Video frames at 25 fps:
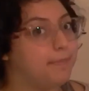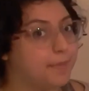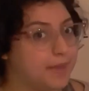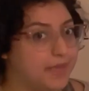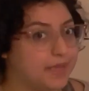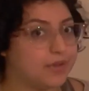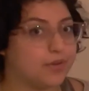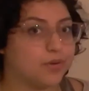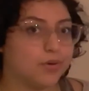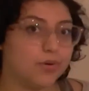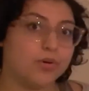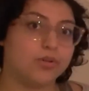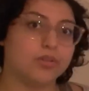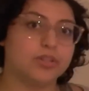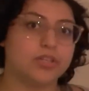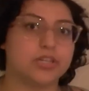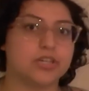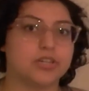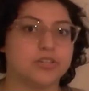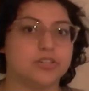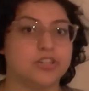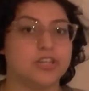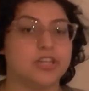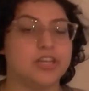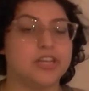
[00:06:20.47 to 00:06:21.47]
big hole
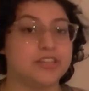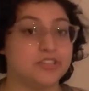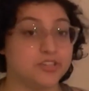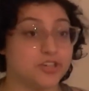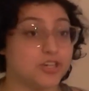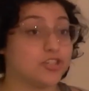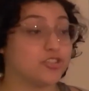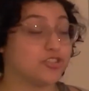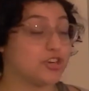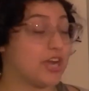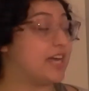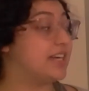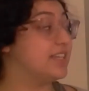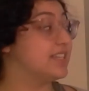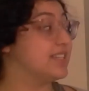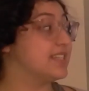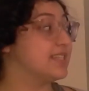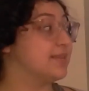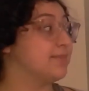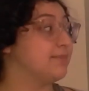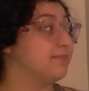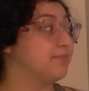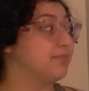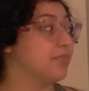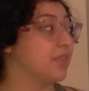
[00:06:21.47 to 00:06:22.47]
in her
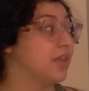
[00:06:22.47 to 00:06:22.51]
dress.